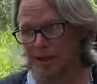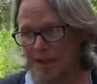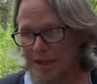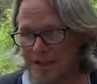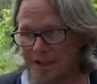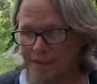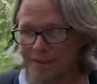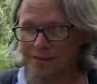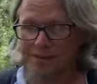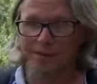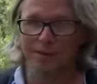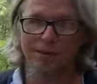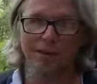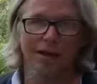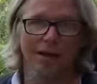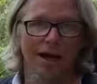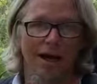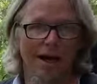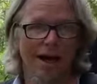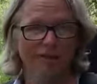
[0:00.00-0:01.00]
And
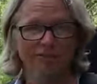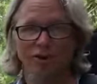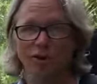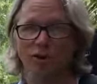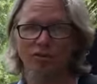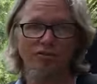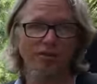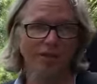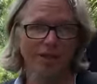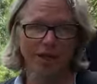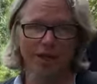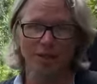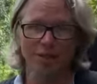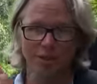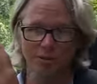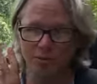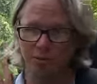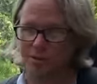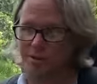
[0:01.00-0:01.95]
I have no affiliation